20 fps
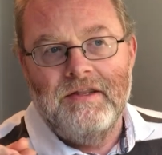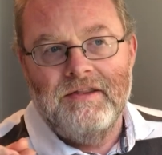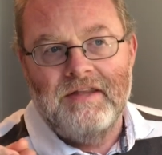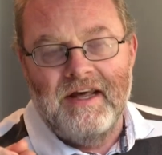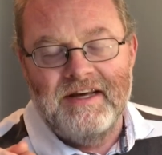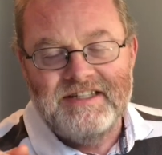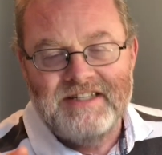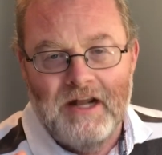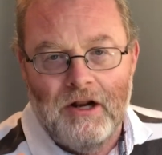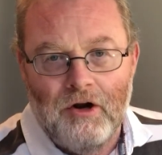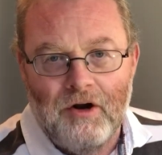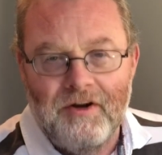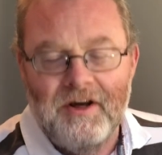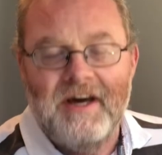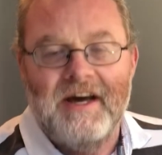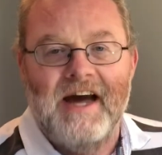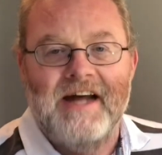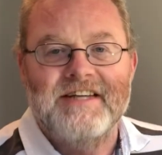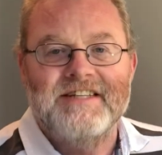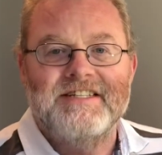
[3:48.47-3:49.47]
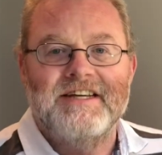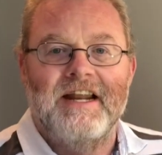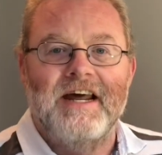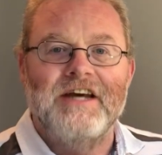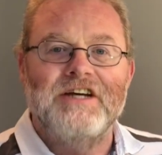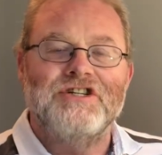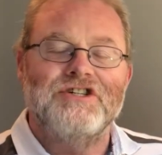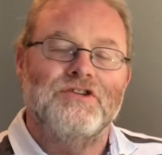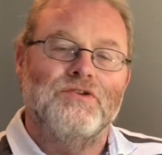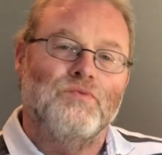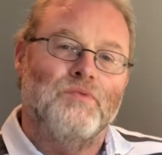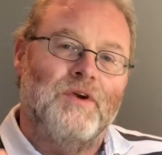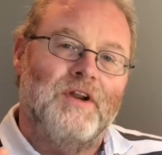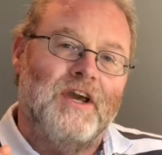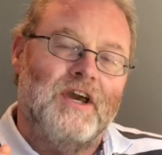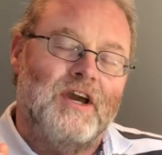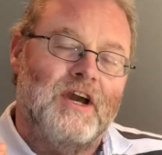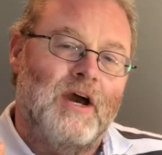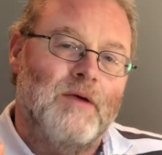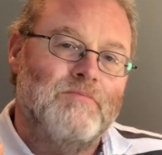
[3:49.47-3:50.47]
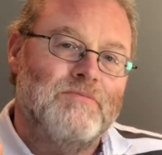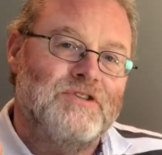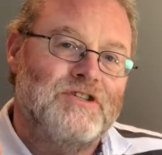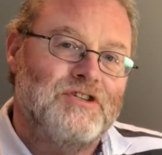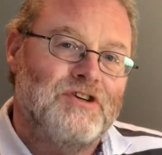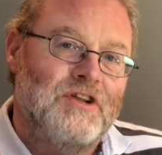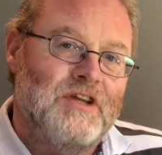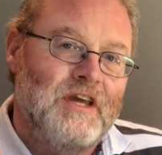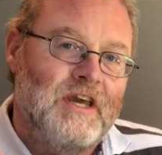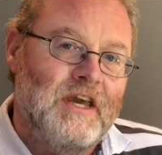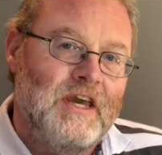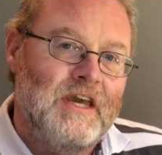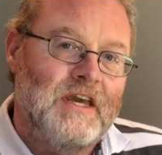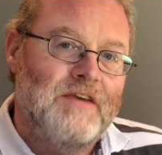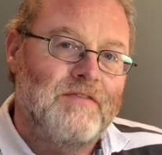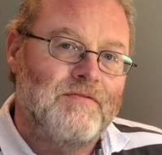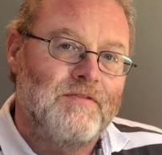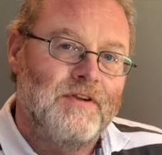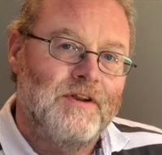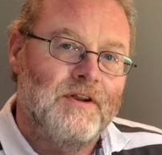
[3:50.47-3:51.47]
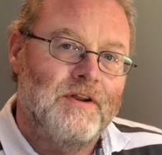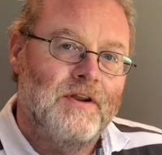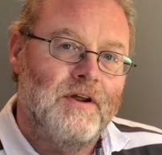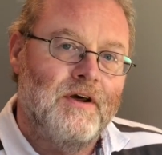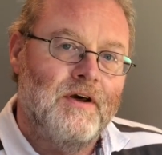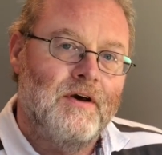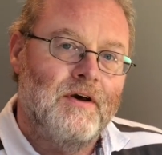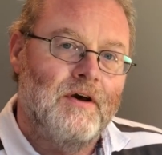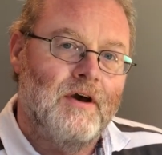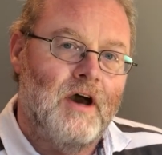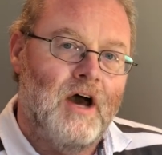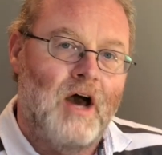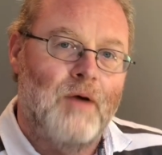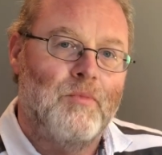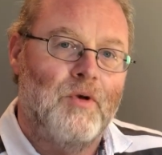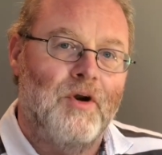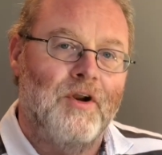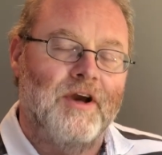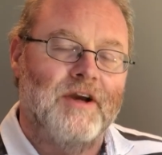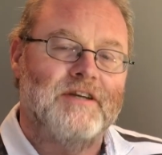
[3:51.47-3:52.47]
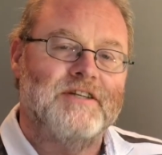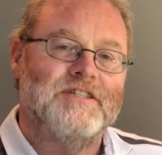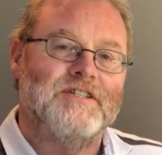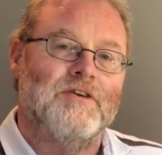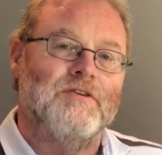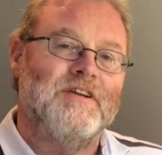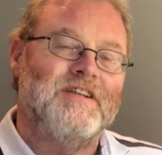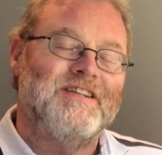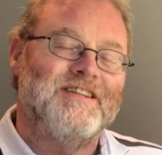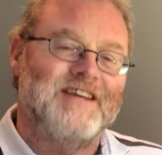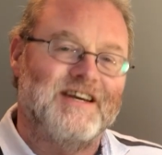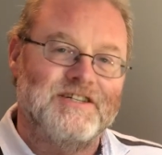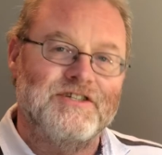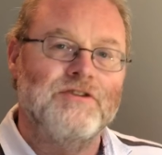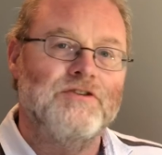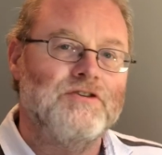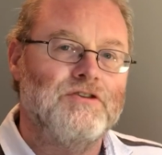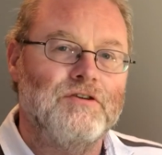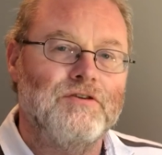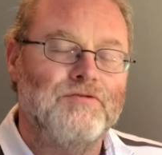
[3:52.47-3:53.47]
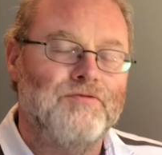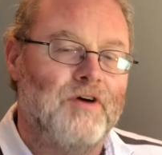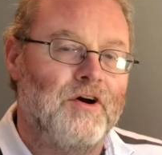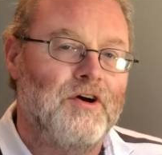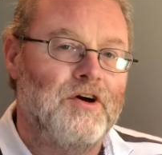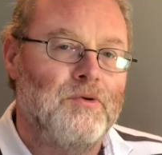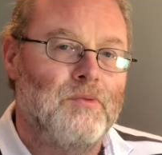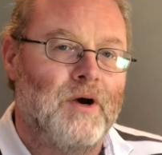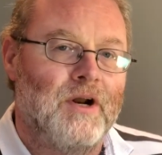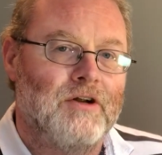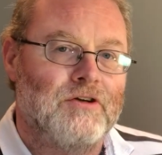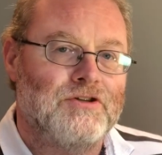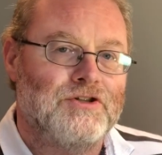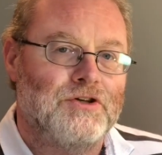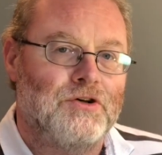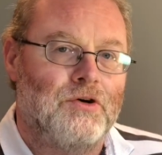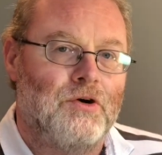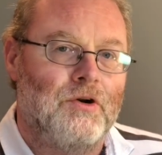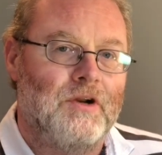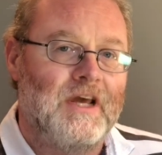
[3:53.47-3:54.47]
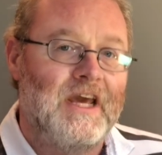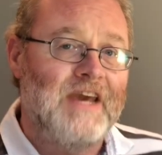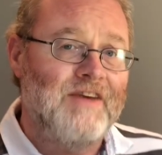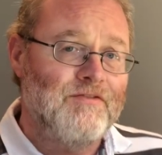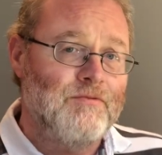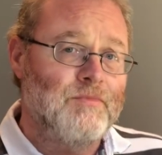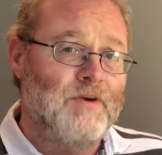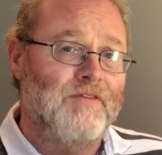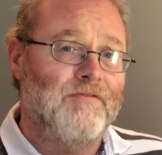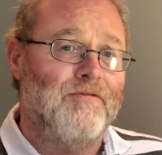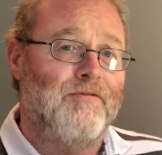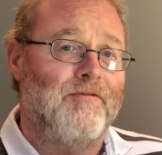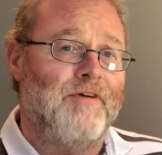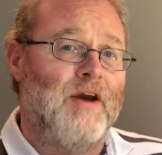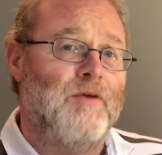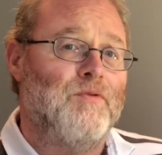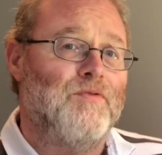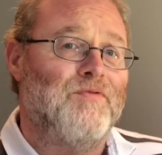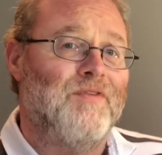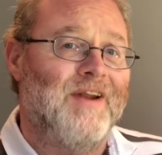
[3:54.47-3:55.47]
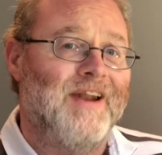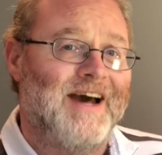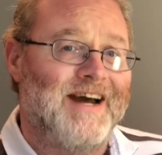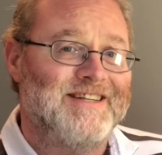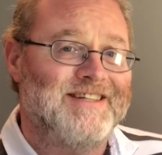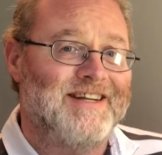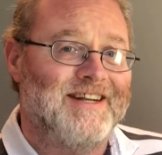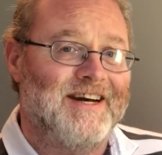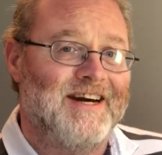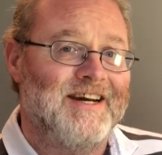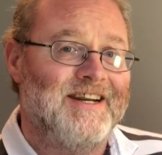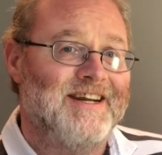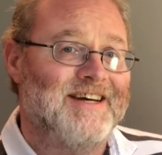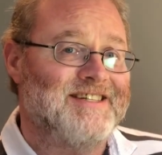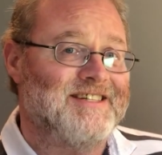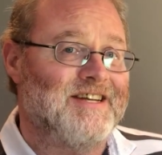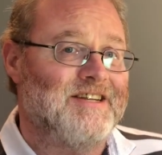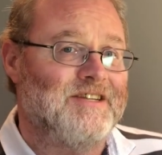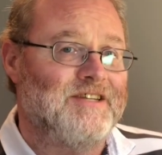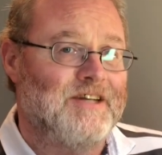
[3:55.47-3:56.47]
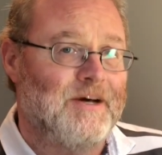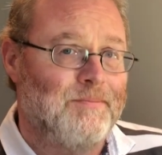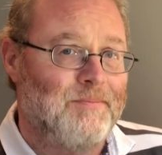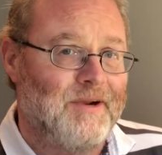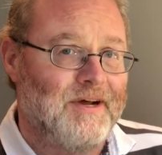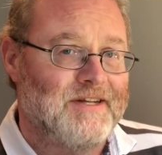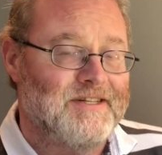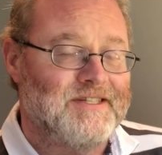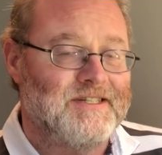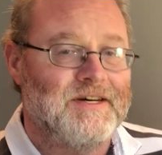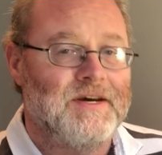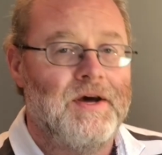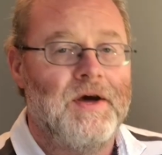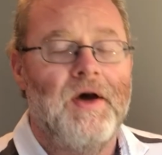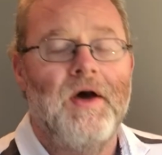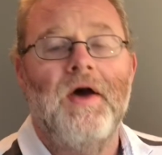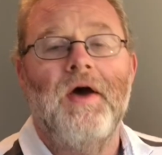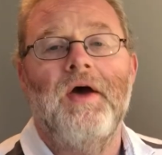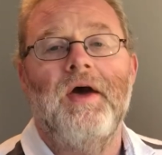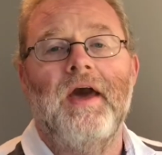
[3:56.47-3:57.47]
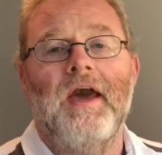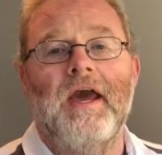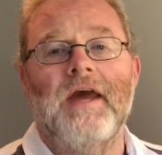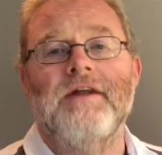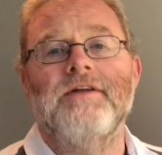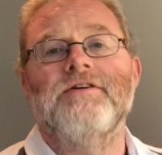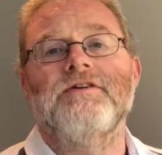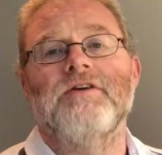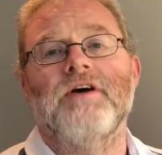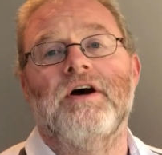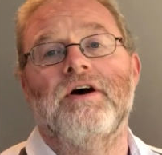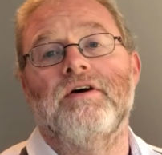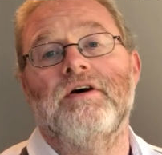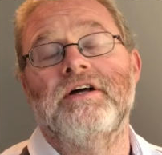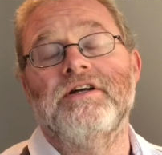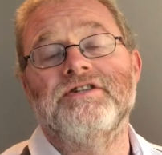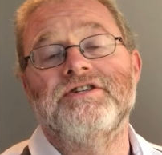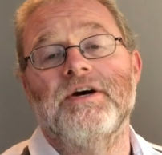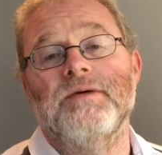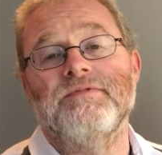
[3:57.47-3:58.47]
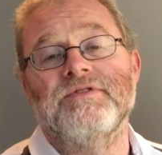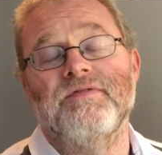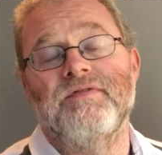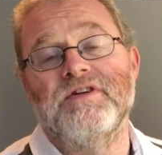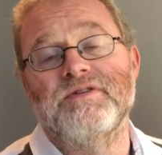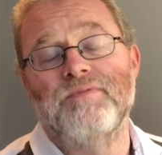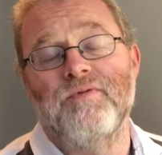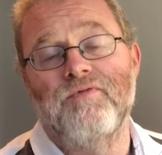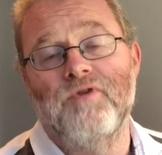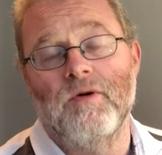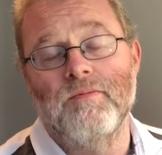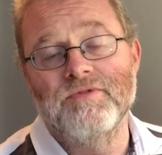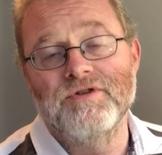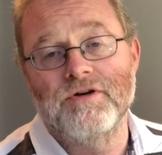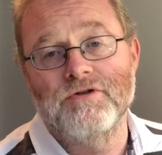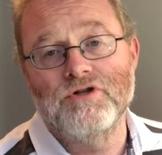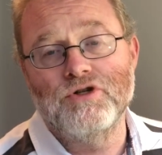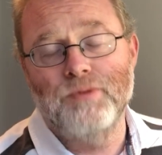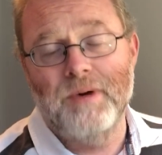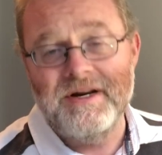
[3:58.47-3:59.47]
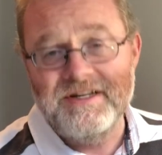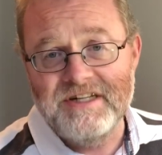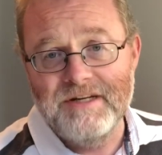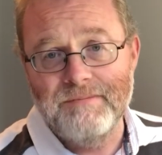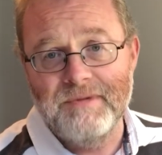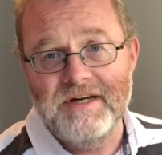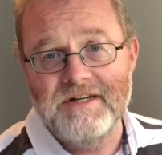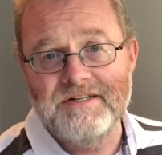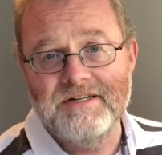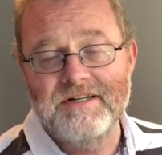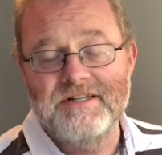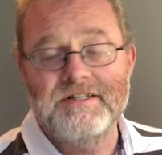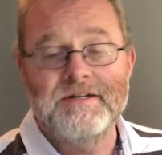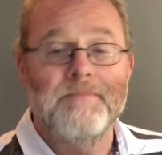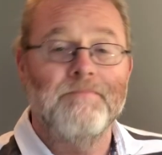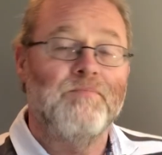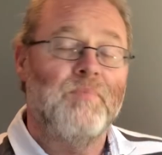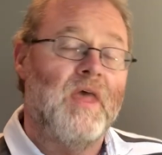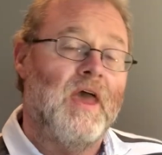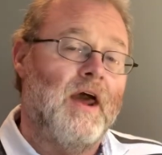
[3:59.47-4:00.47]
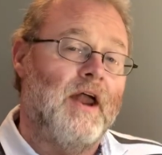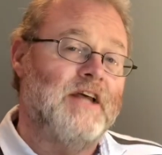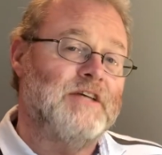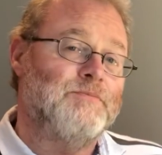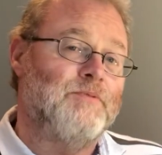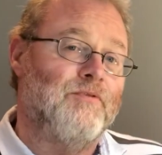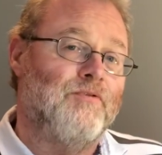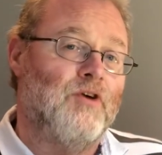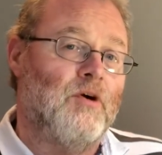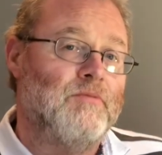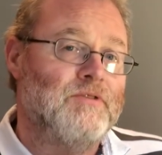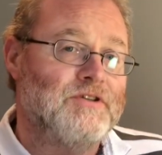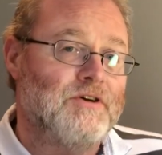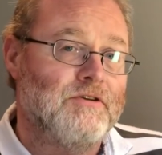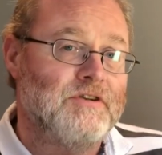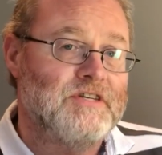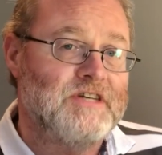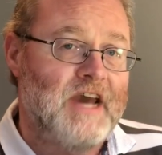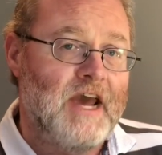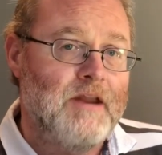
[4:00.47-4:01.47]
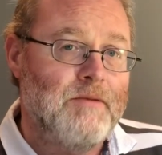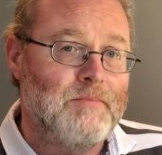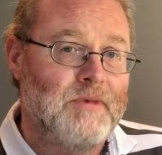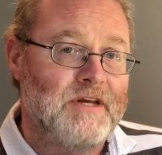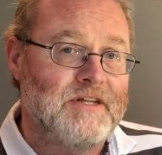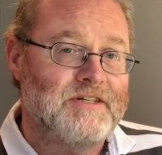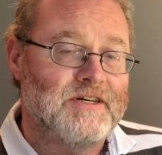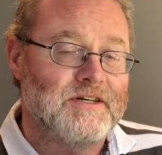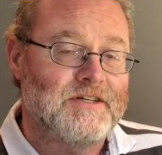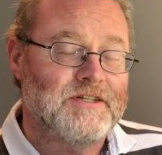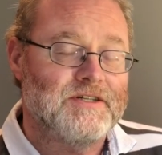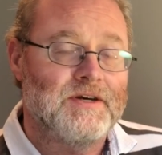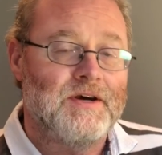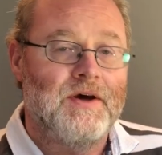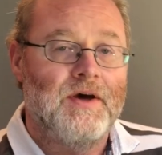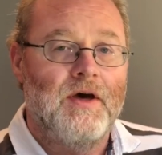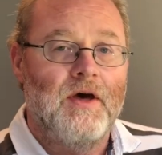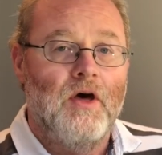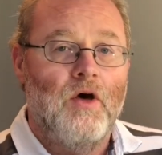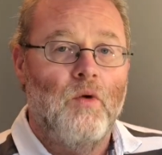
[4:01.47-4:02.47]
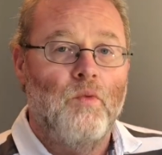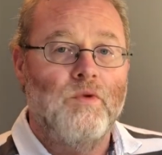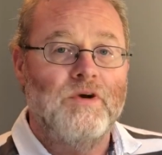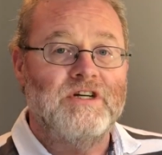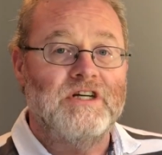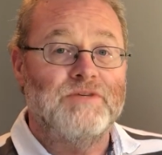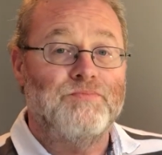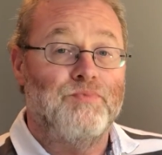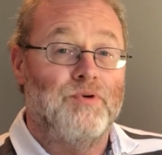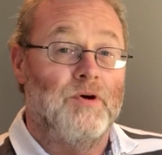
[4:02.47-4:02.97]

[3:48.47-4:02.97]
there's a lot of cancellation when it comes to the even harmonics. So it doesn't do very well at all, even when fed with ladder line as a doublet, in terms of its performance on 20 metres and its performance on 10 metres, which is